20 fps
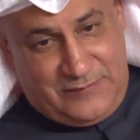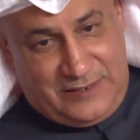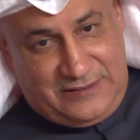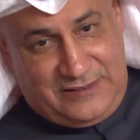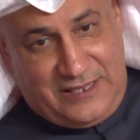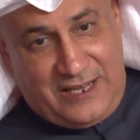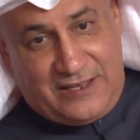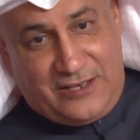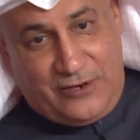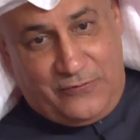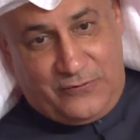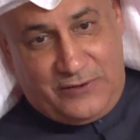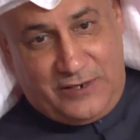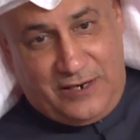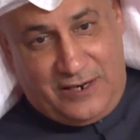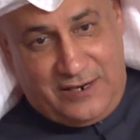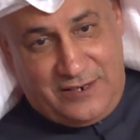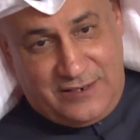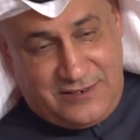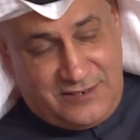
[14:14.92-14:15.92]
deck of
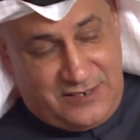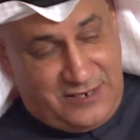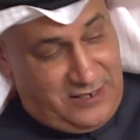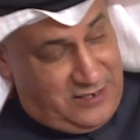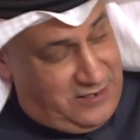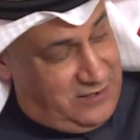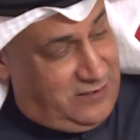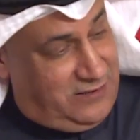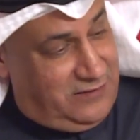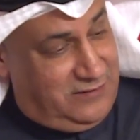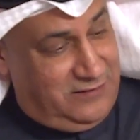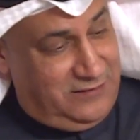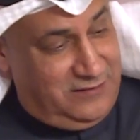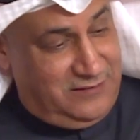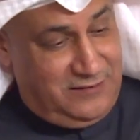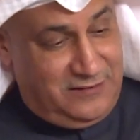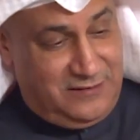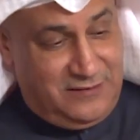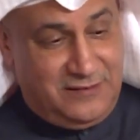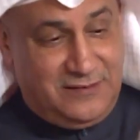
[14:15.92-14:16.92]
cards here,
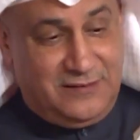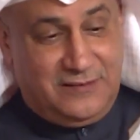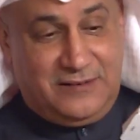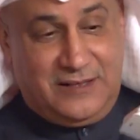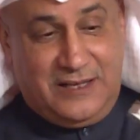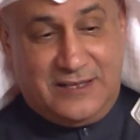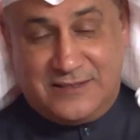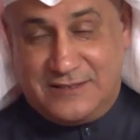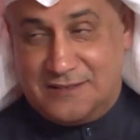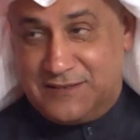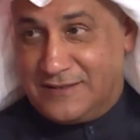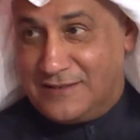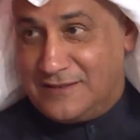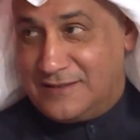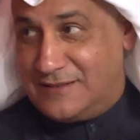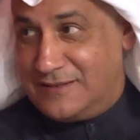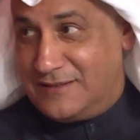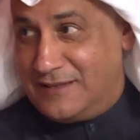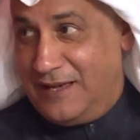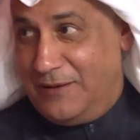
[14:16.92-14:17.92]

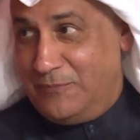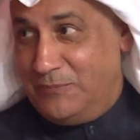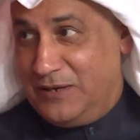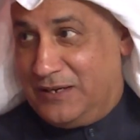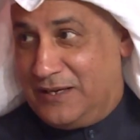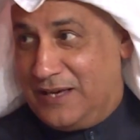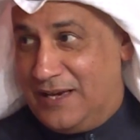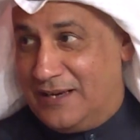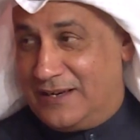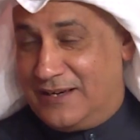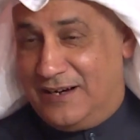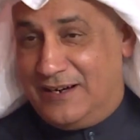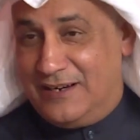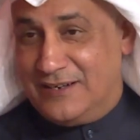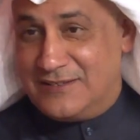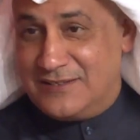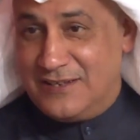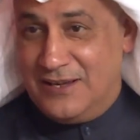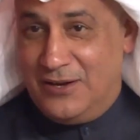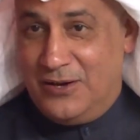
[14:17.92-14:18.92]
that's MBK
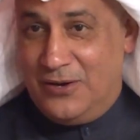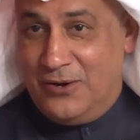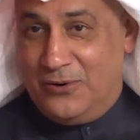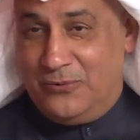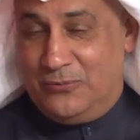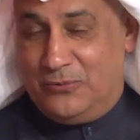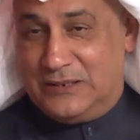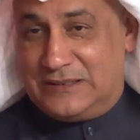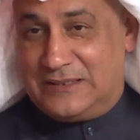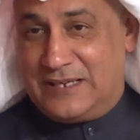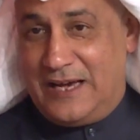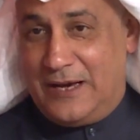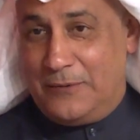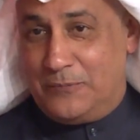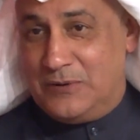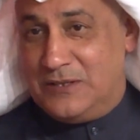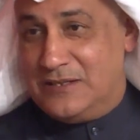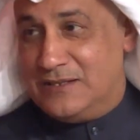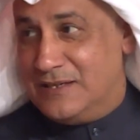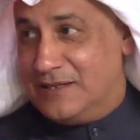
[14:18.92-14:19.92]
cards. What
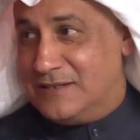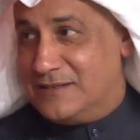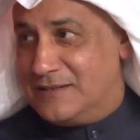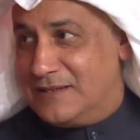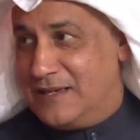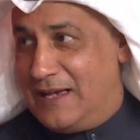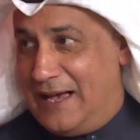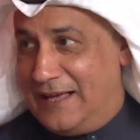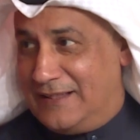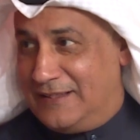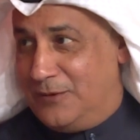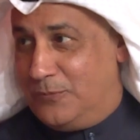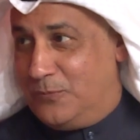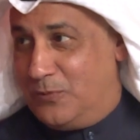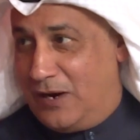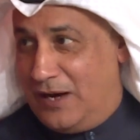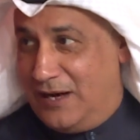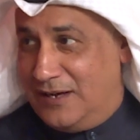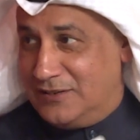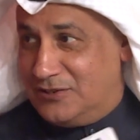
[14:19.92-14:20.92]
happened is at the
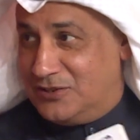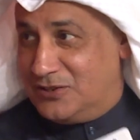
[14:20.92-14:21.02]
branch.